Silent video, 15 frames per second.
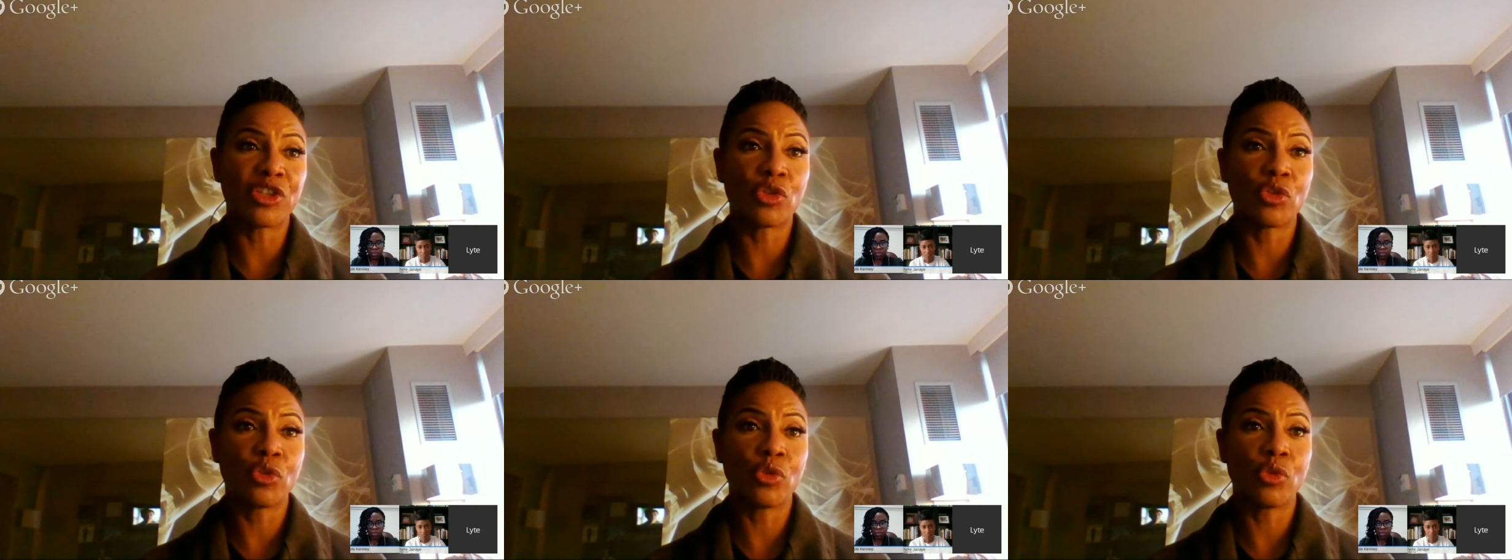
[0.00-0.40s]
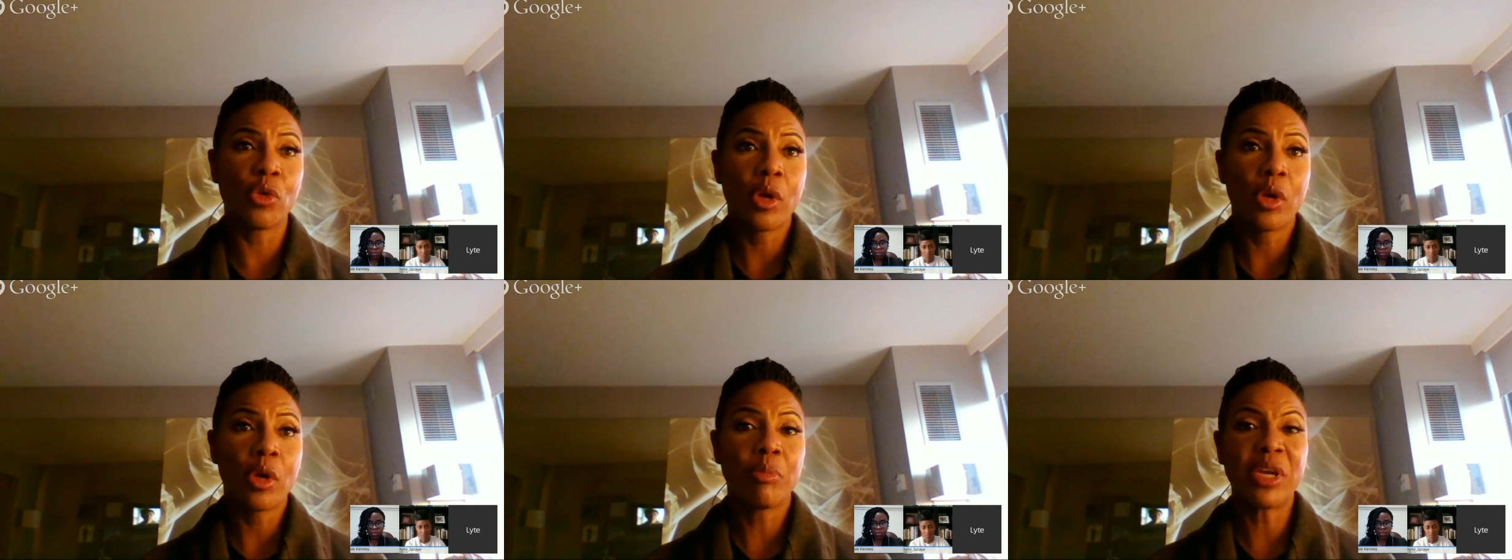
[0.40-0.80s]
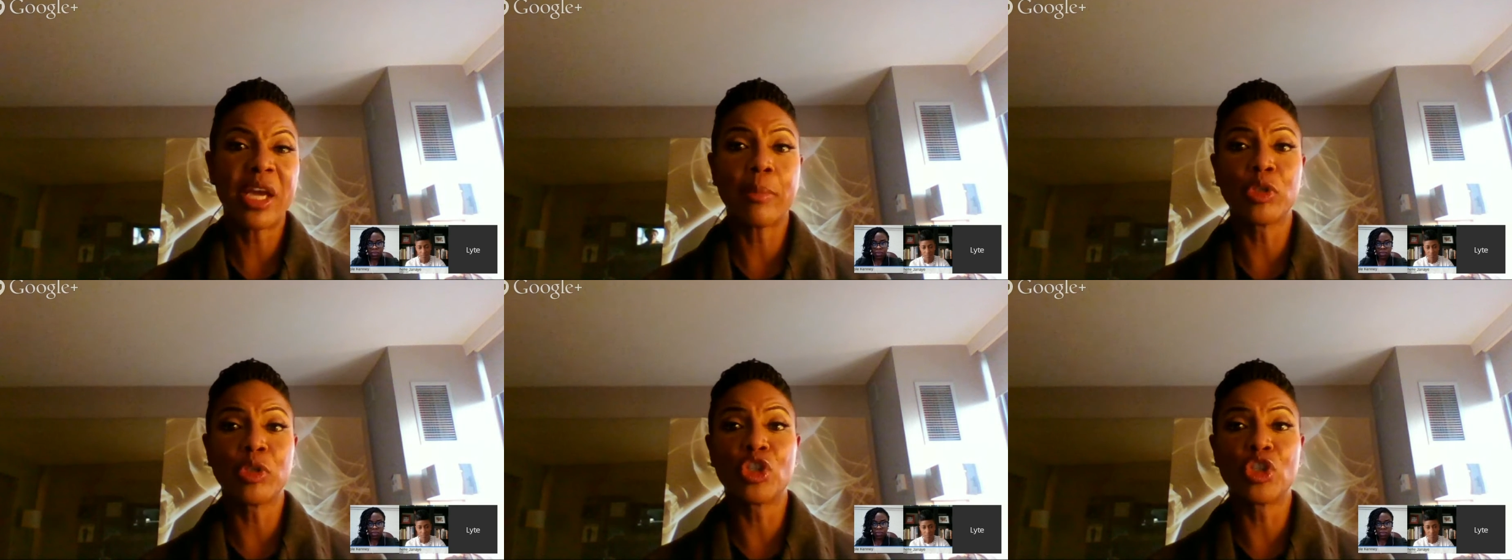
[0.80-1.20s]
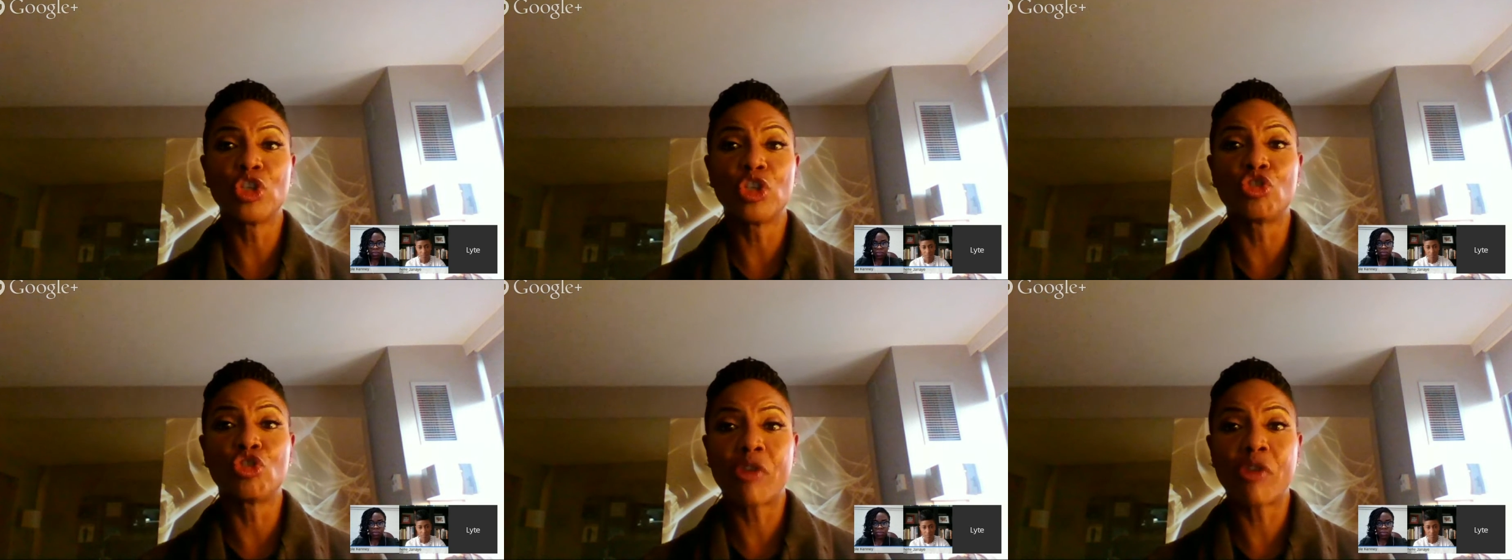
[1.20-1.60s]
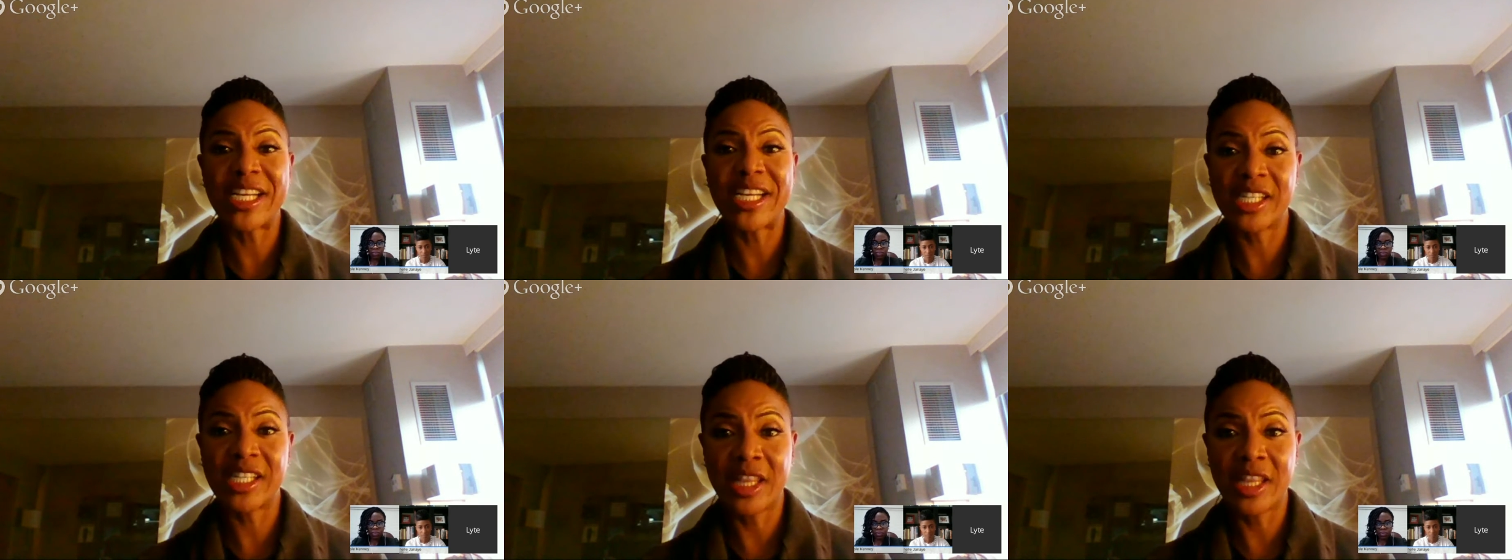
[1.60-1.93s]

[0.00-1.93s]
to be able to dress